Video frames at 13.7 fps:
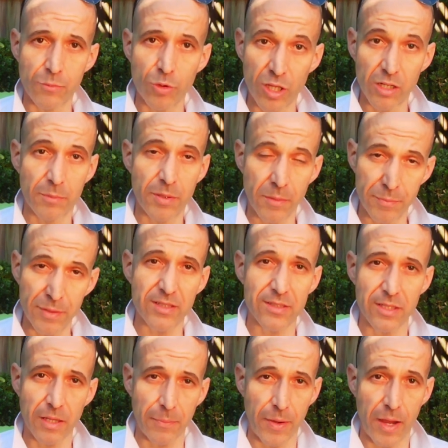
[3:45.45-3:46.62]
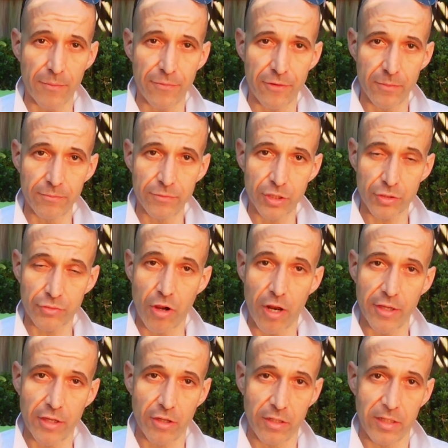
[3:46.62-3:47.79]
It'll be a big step up from just
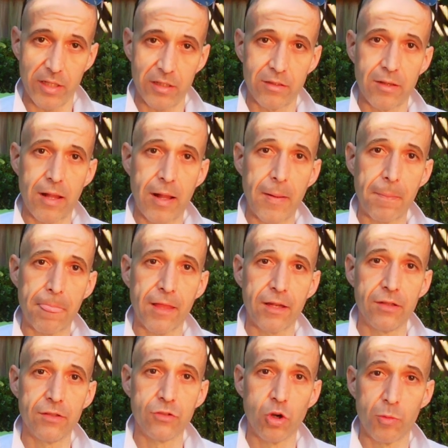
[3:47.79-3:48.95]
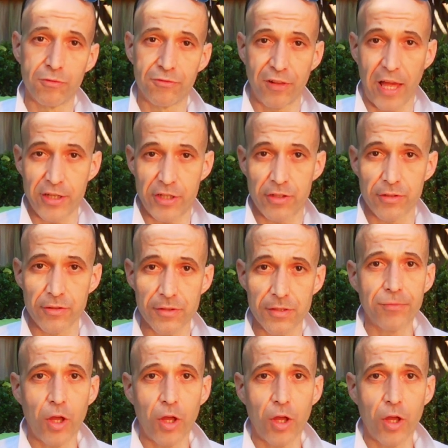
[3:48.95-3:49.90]
riding in normal flat shoes.